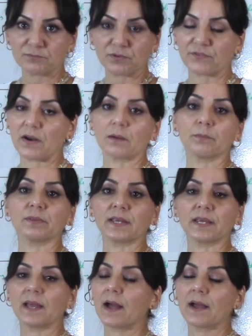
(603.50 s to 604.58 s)

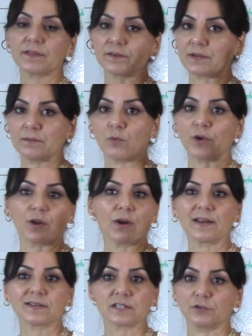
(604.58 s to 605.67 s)
preferably either in the morning or
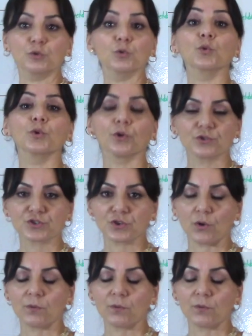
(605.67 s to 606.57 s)
until noon or so,